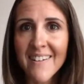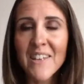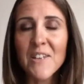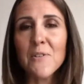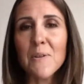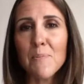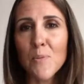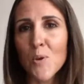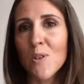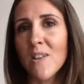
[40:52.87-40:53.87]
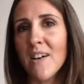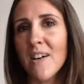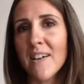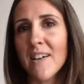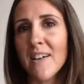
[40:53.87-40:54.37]
you are more likely
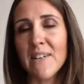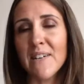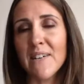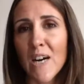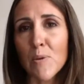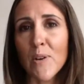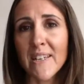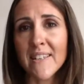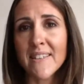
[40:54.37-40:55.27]
to have a viable pregnancy.